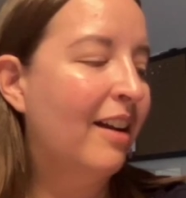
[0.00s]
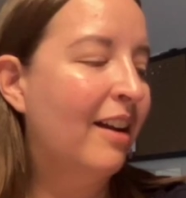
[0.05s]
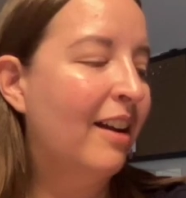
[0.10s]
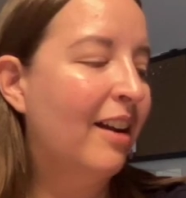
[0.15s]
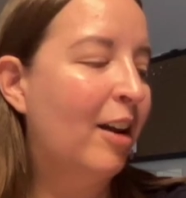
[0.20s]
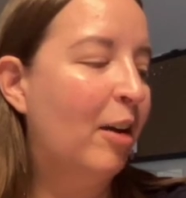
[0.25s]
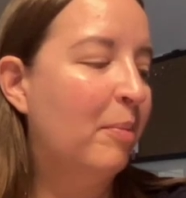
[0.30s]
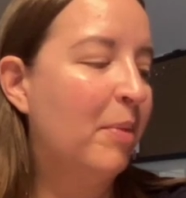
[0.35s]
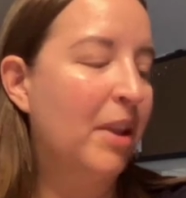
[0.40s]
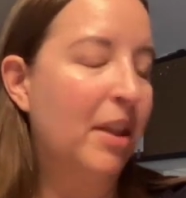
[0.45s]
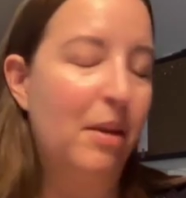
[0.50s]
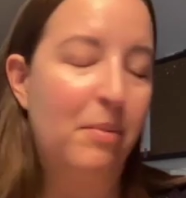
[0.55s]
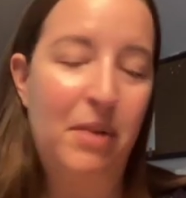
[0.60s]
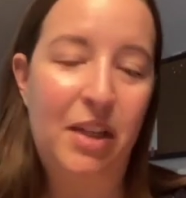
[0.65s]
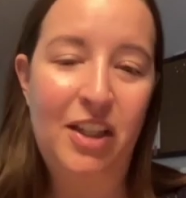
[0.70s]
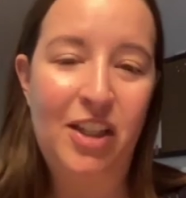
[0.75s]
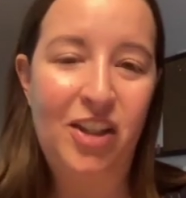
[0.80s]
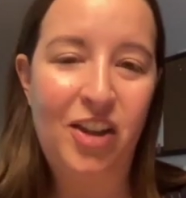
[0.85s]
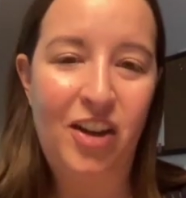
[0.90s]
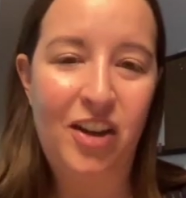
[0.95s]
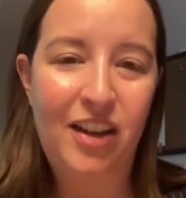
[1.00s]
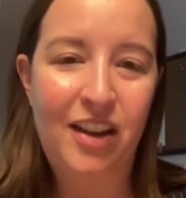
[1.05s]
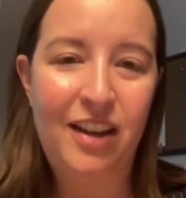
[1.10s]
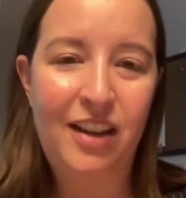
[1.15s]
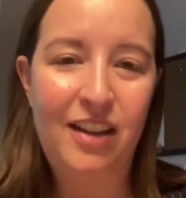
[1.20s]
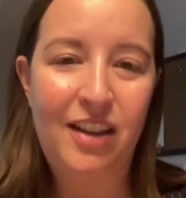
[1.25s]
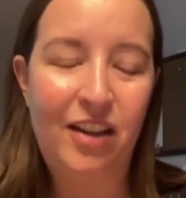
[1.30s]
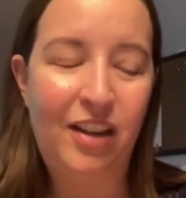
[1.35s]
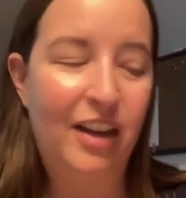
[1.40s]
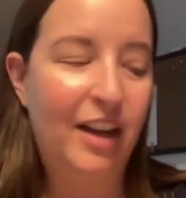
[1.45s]
helping them get started.
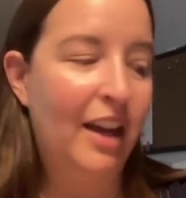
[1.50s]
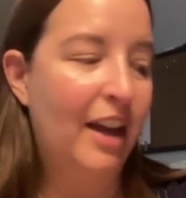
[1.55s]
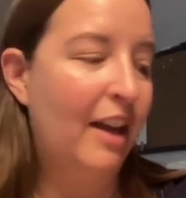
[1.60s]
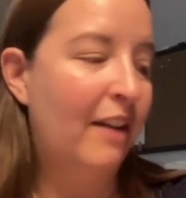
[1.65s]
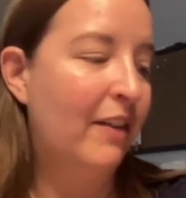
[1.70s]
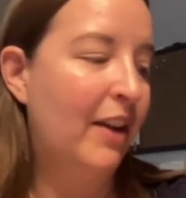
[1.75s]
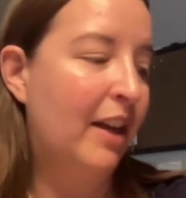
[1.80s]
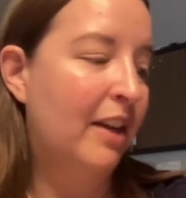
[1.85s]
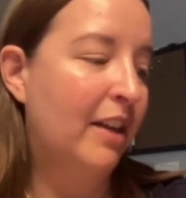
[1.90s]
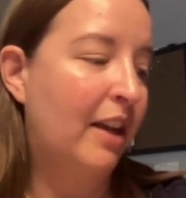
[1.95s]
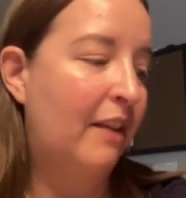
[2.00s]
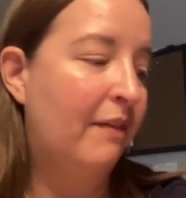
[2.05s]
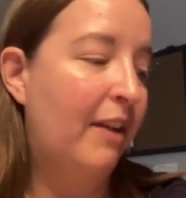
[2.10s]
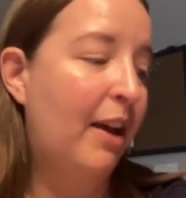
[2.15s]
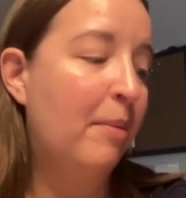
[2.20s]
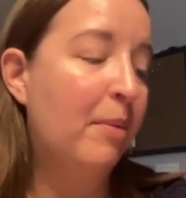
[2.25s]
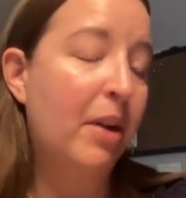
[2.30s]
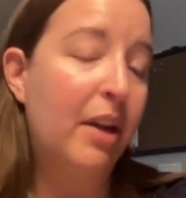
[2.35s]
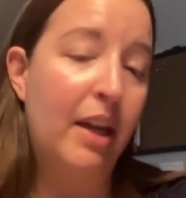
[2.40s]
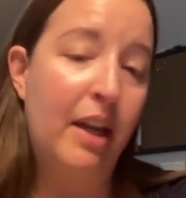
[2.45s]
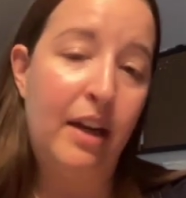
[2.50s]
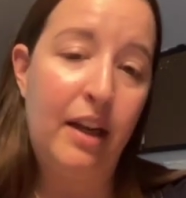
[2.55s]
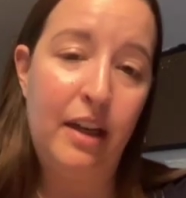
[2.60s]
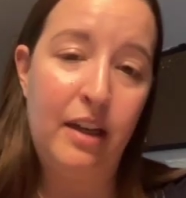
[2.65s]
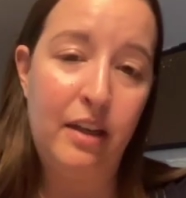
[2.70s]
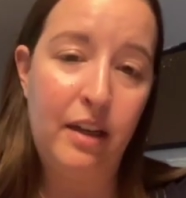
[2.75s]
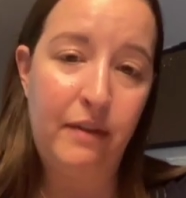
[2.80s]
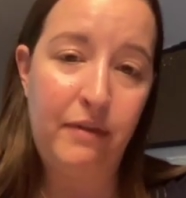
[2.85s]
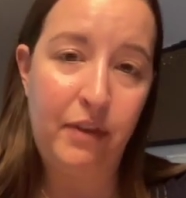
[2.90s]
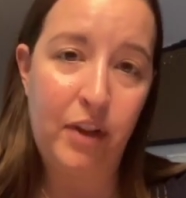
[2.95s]
They're going to have hand-dyed fabric and
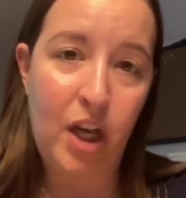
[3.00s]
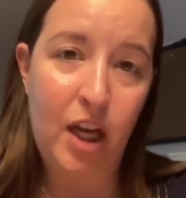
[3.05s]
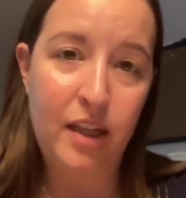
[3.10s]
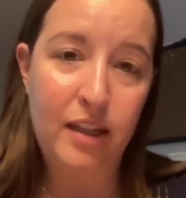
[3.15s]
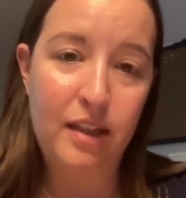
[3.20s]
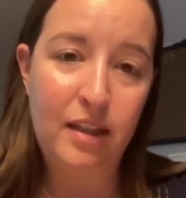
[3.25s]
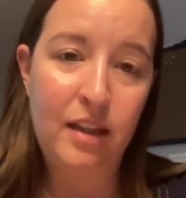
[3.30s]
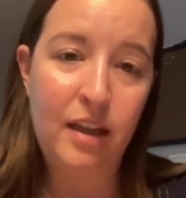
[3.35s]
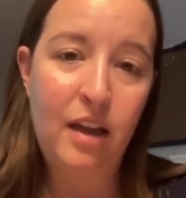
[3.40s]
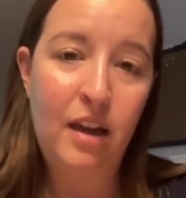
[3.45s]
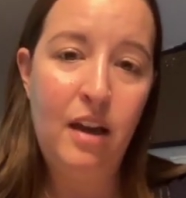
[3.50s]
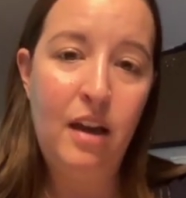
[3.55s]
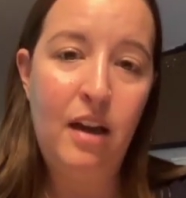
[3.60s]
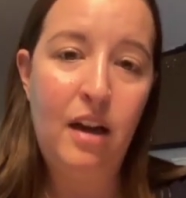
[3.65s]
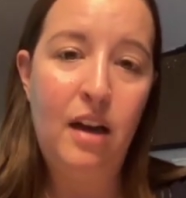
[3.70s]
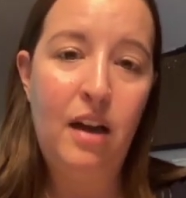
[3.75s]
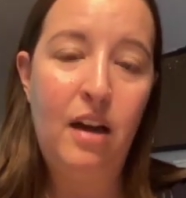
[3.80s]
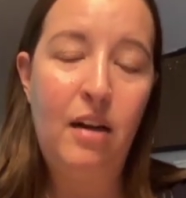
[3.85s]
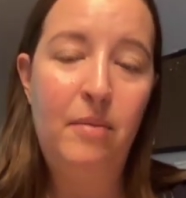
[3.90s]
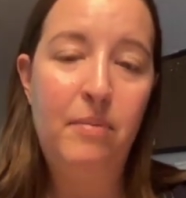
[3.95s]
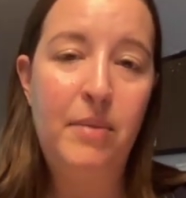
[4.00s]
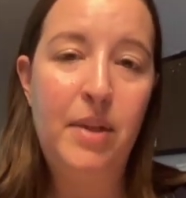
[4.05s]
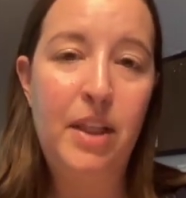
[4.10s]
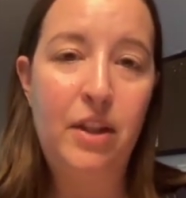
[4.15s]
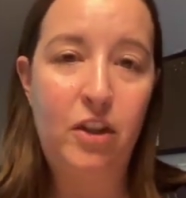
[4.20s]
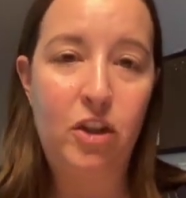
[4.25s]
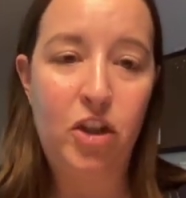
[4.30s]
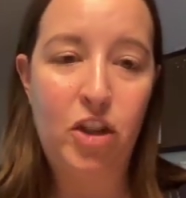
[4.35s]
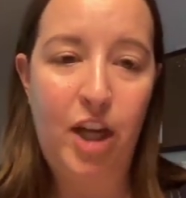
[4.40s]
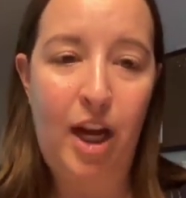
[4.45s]
hand-dyed floss in
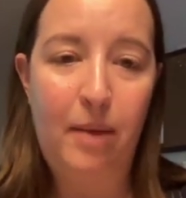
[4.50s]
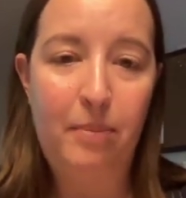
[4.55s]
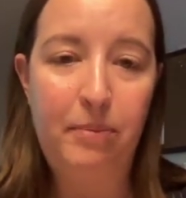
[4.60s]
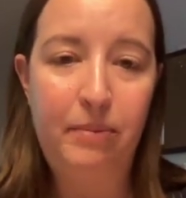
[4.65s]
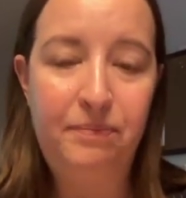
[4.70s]
their shop.